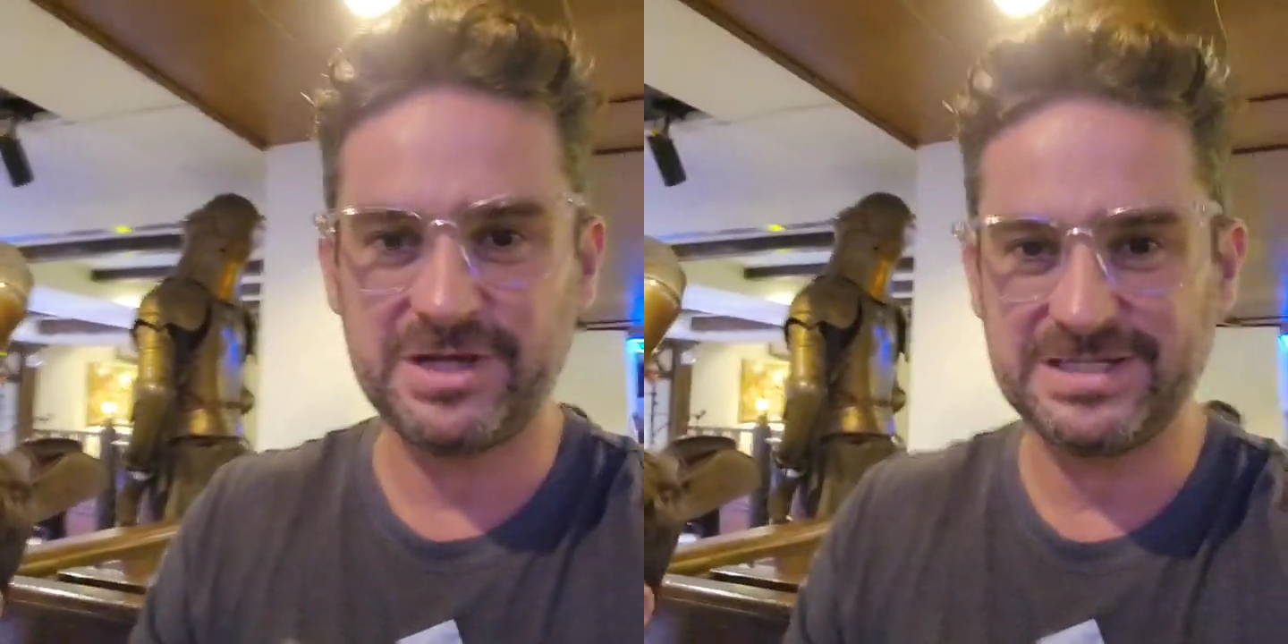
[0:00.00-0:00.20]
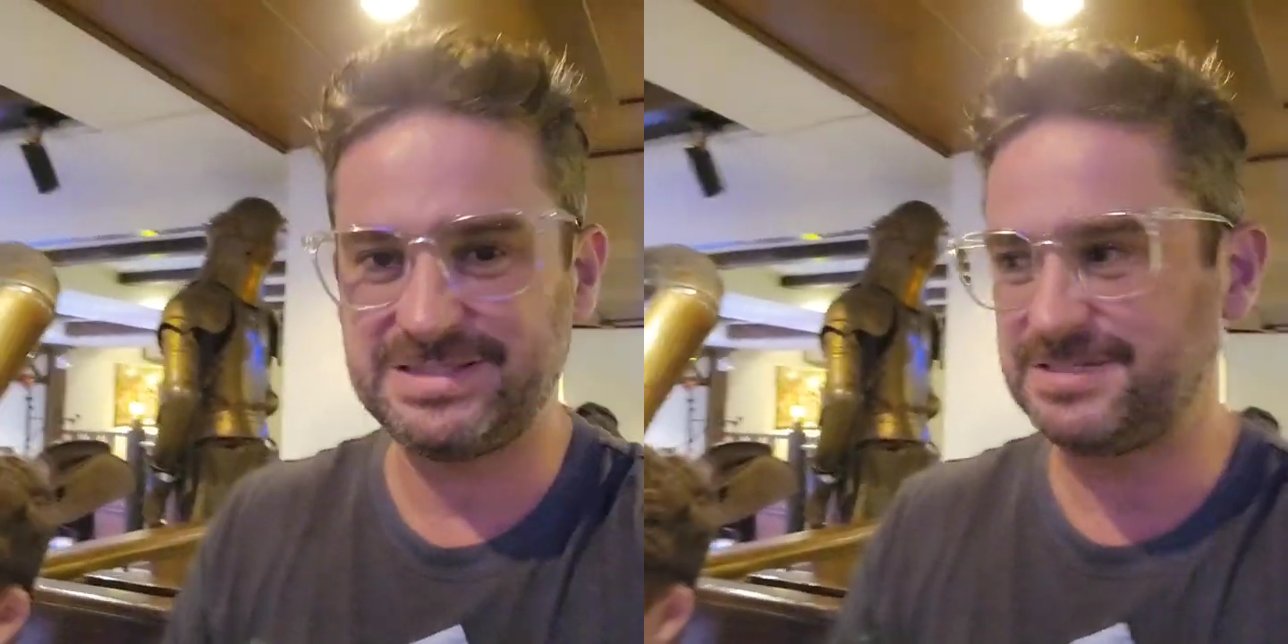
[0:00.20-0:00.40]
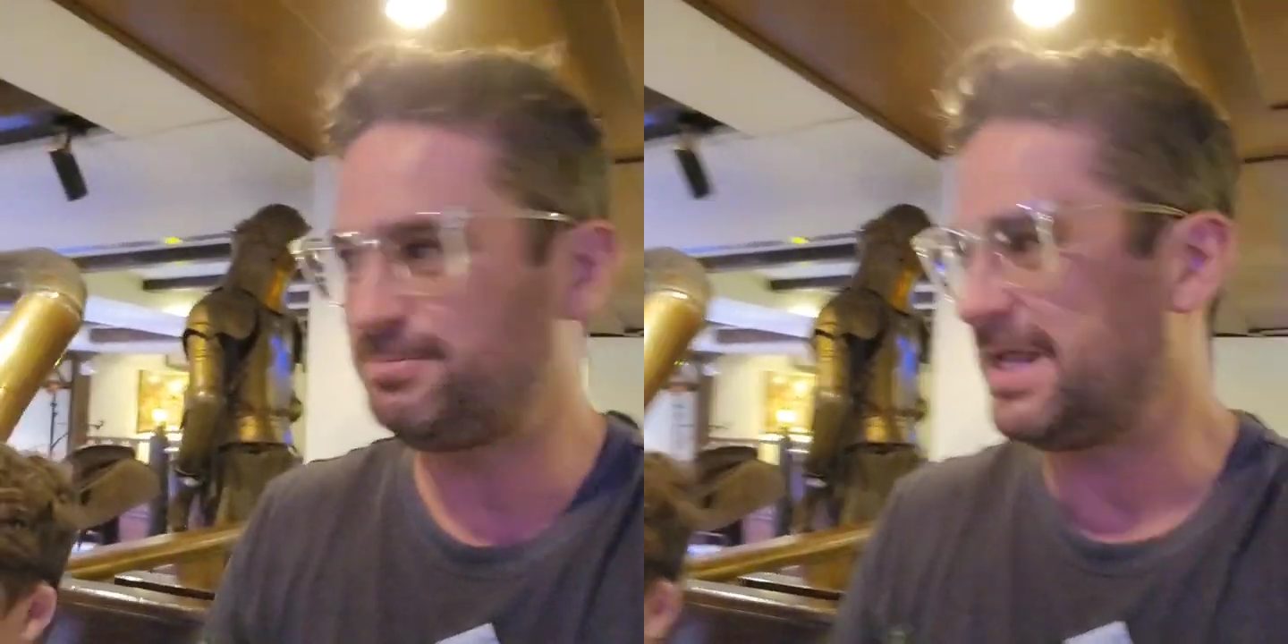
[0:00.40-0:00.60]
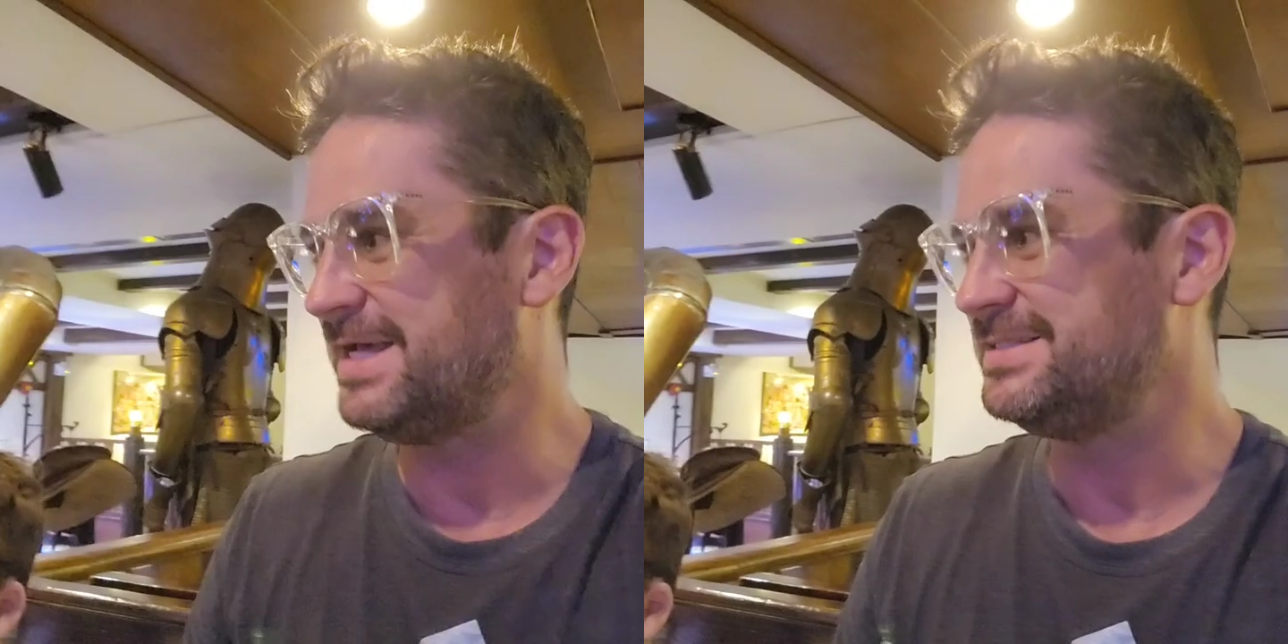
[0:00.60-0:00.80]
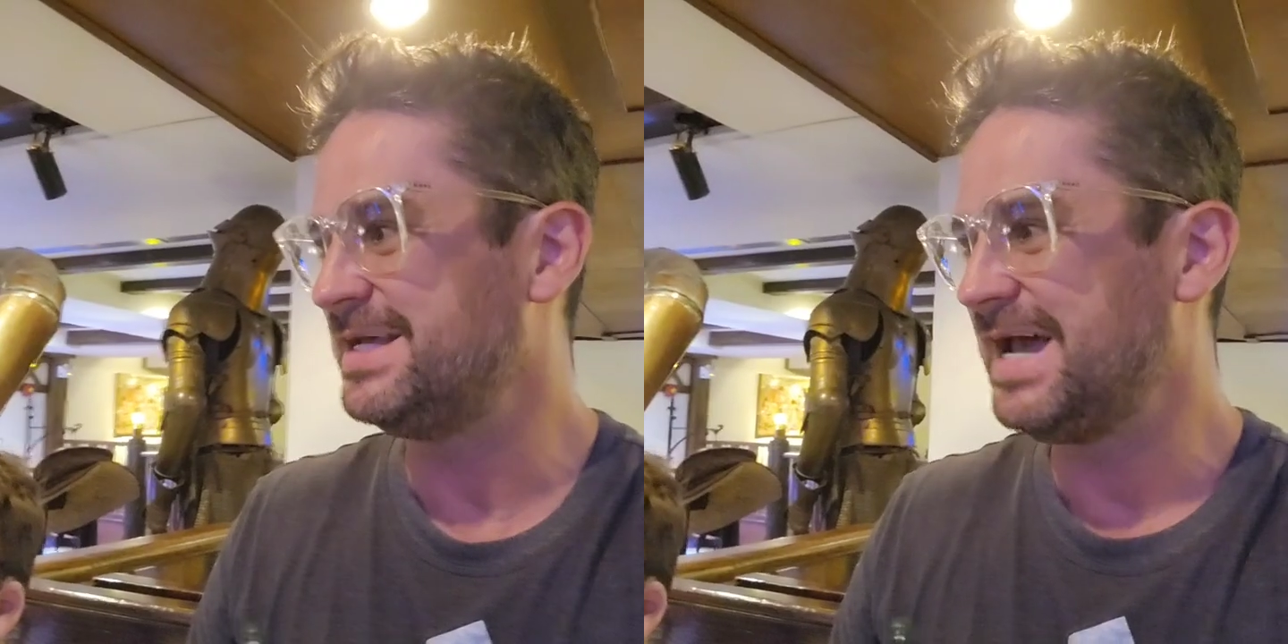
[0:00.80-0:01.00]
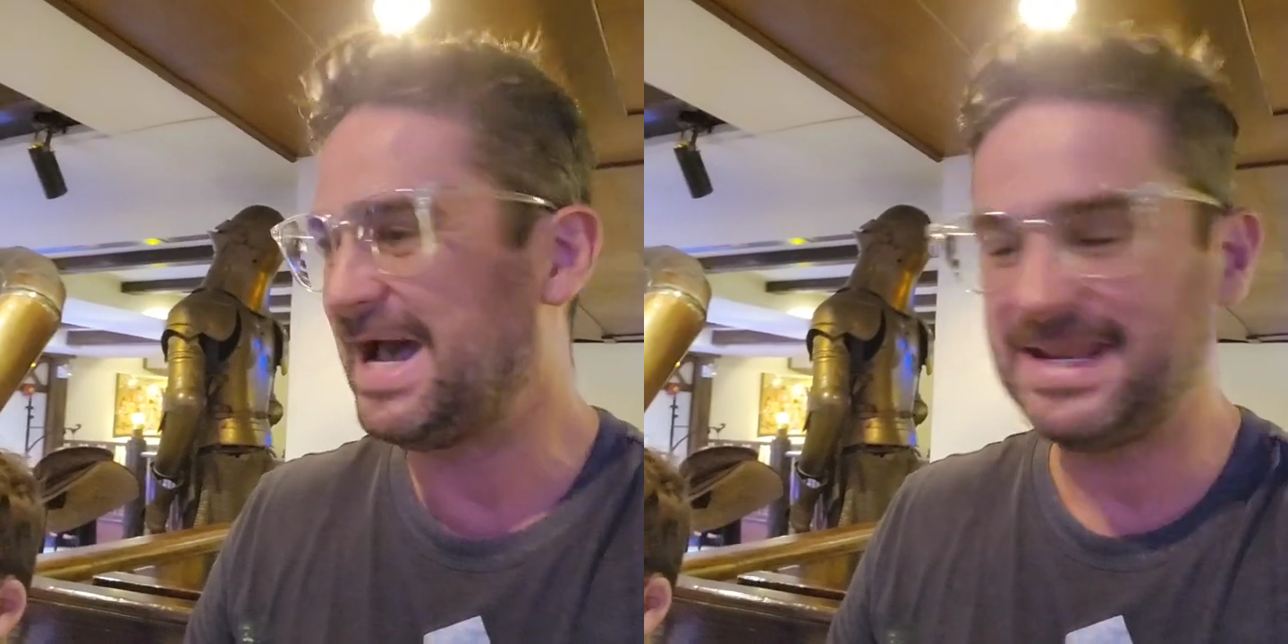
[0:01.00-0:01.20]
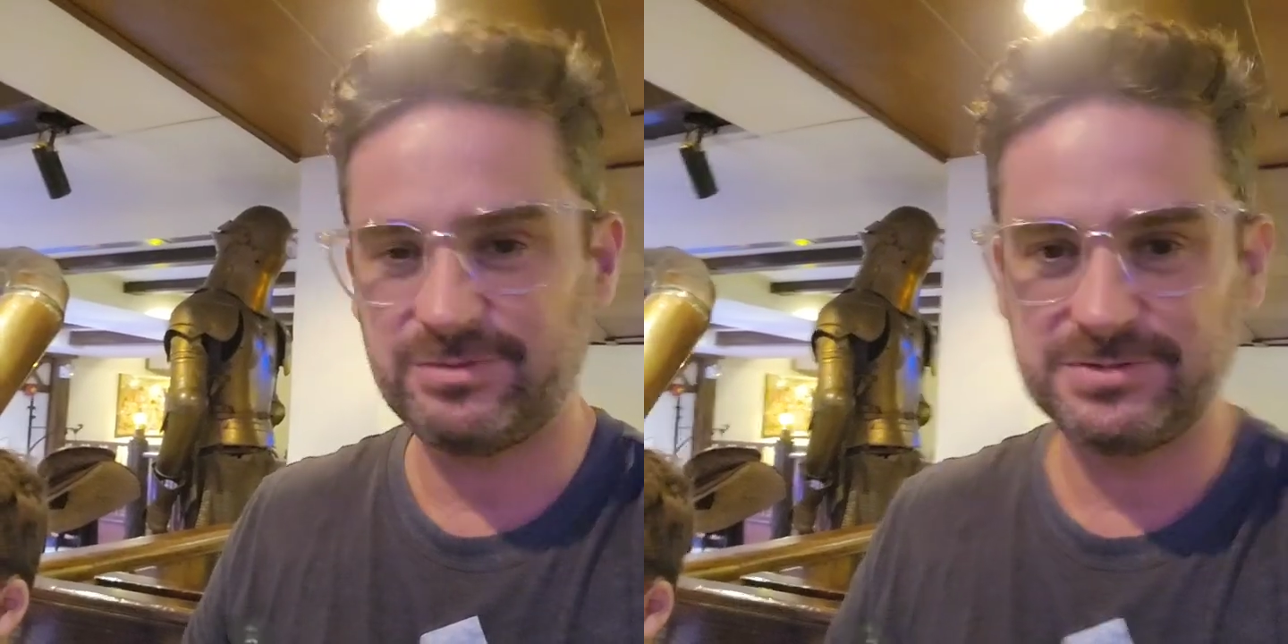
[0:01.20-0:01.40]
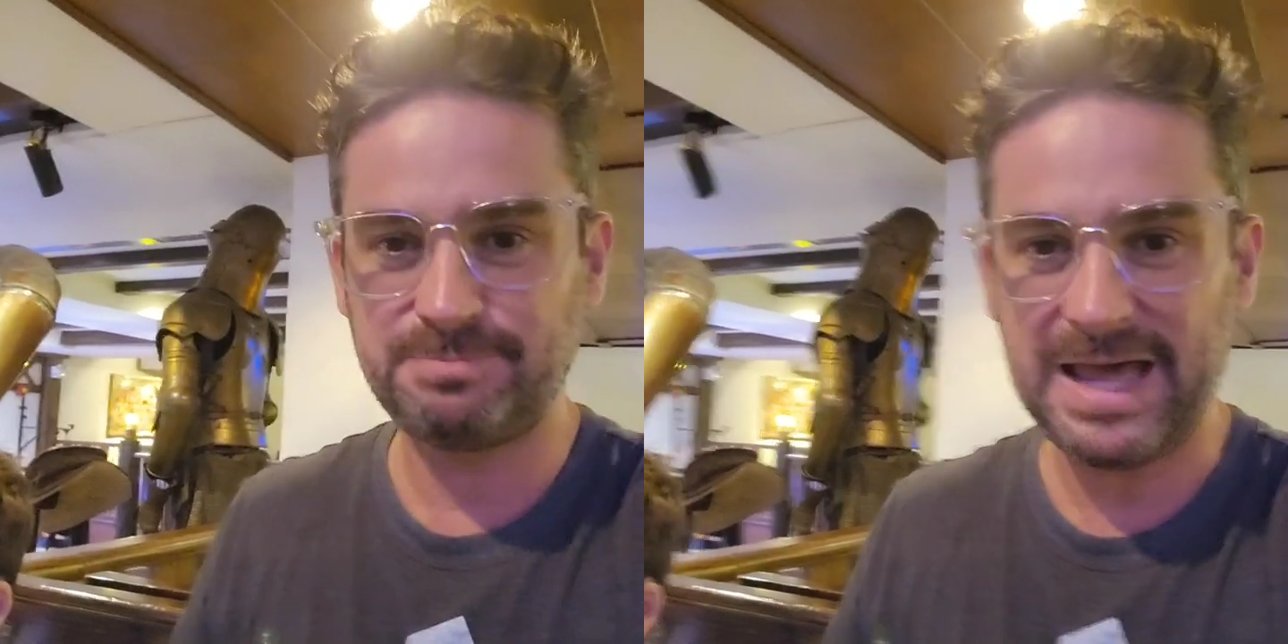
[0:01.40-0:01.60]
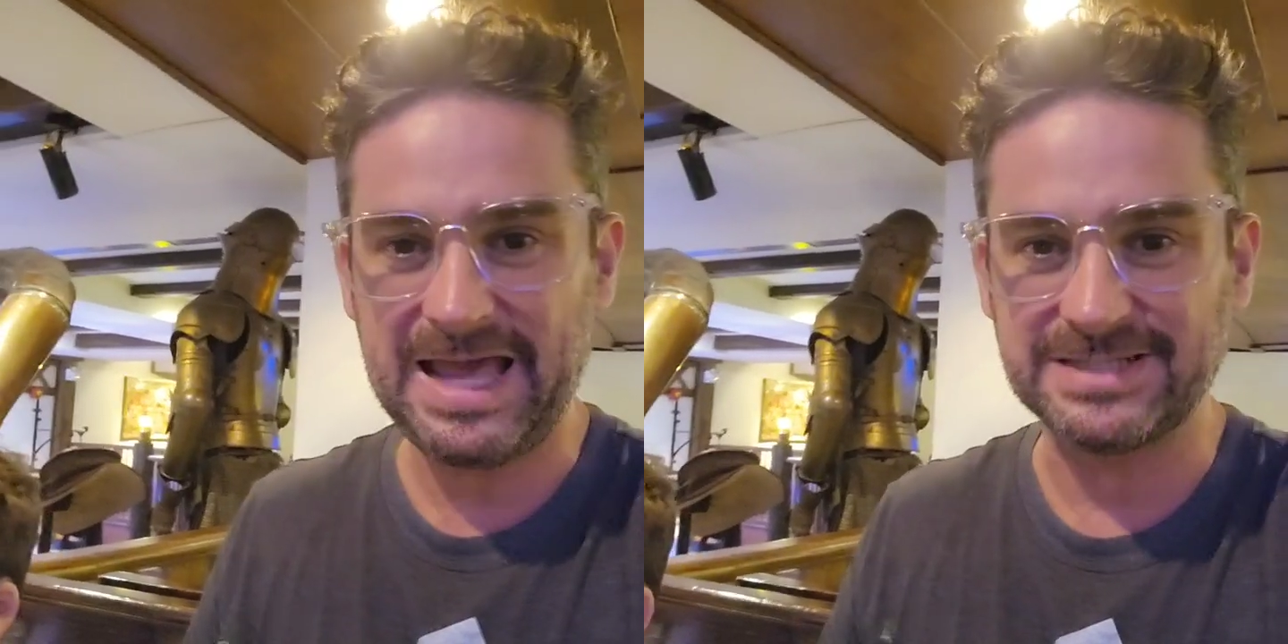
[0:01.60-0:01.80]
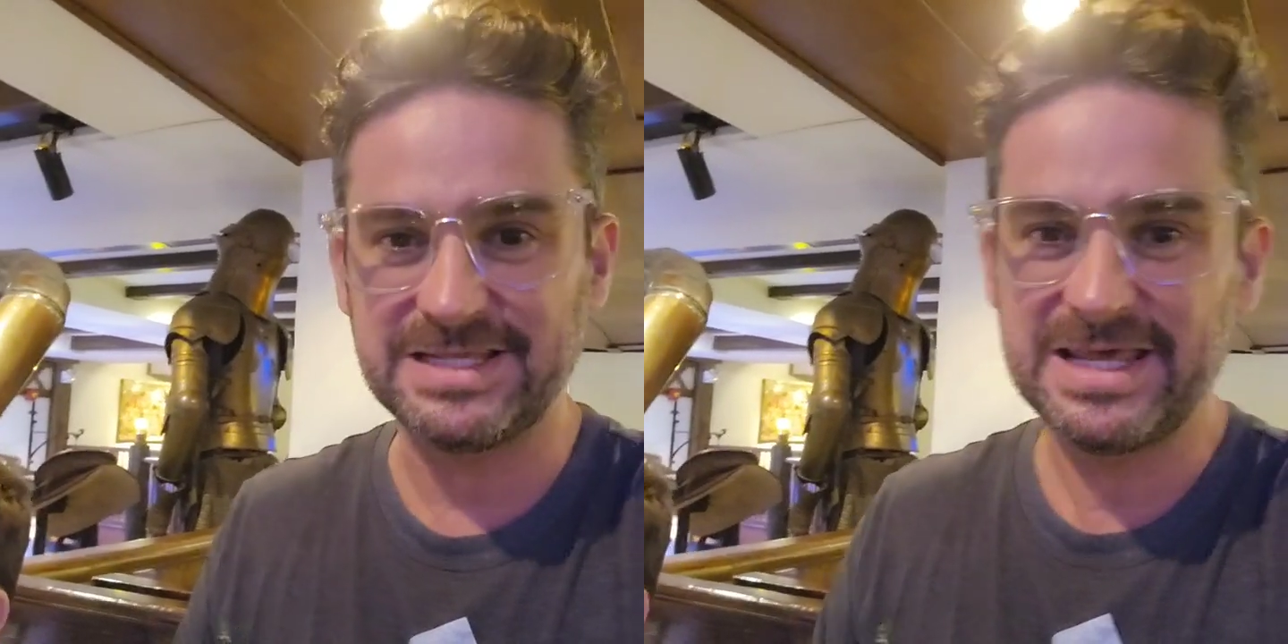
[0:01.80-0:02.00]
foot into this place and it was
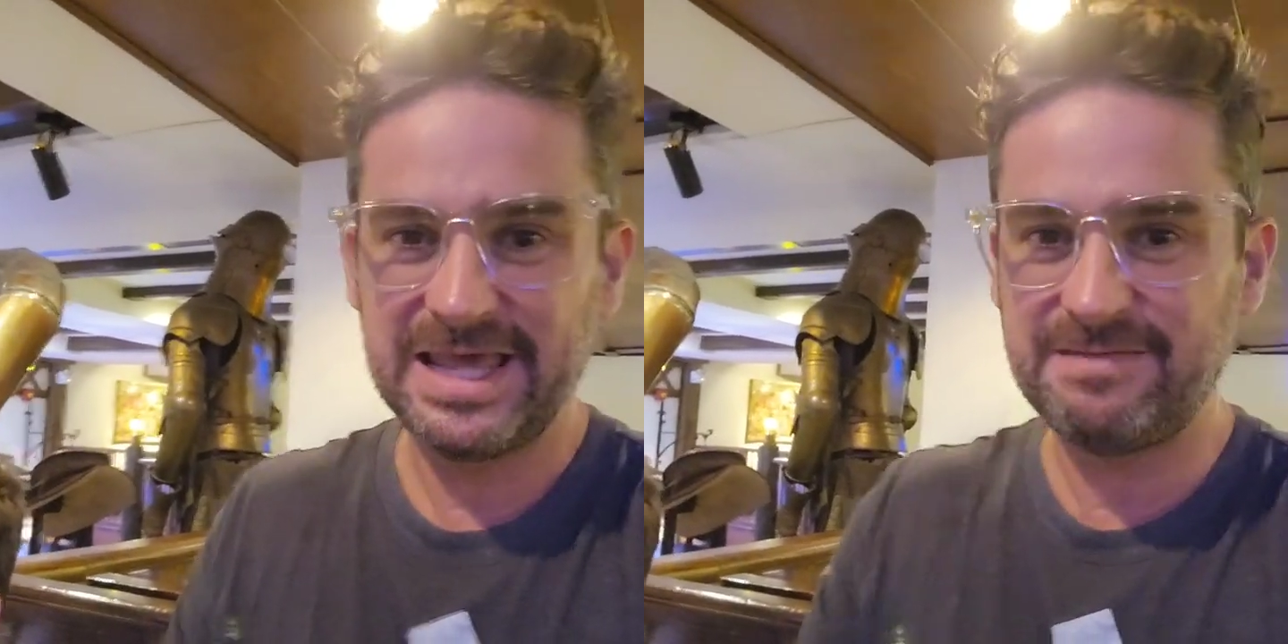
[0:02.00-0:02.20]
packed.